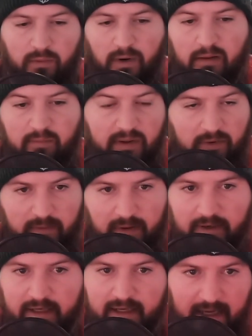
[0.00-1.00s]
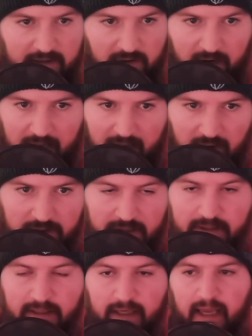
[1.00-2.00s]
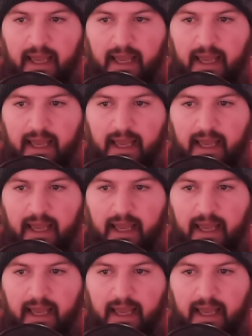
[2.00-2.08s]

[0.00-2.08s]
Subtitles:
want people to be able to connect their accounts.